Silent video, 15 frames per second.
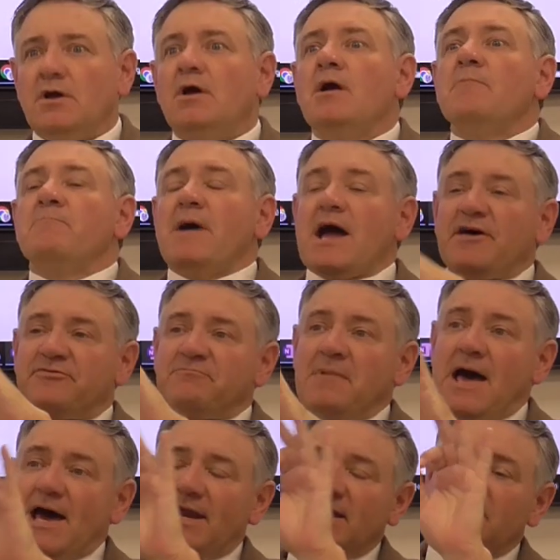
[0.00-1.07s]

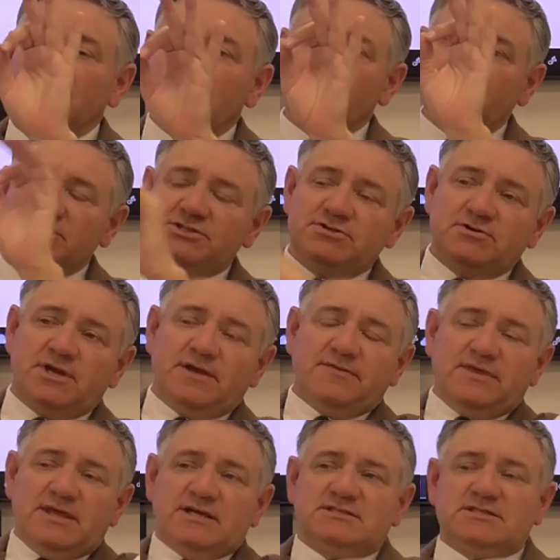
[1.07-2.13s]
Mathematically, would you
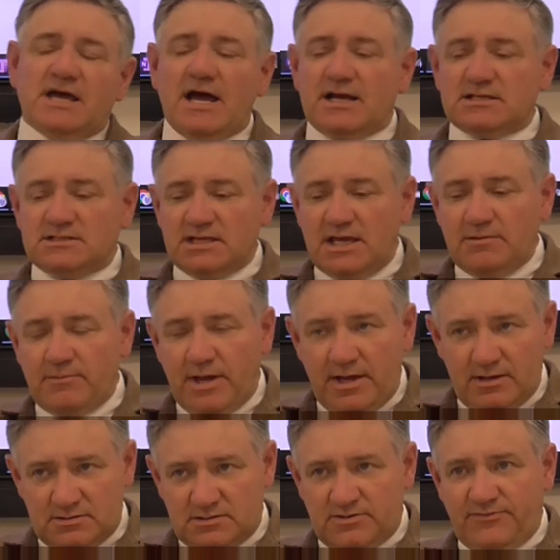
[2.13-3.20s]
get the exact same
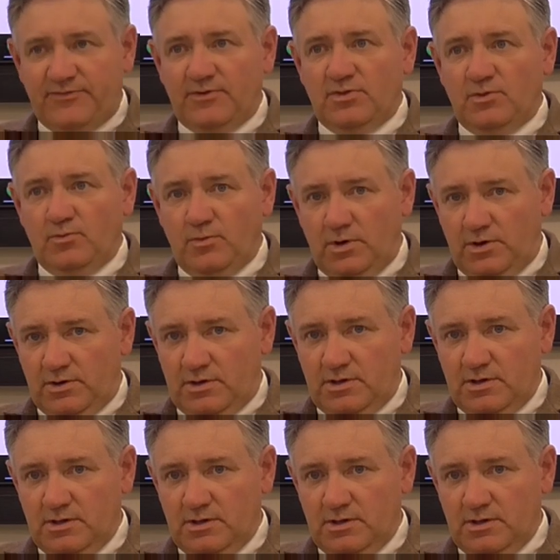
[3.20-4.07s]
answer for the work?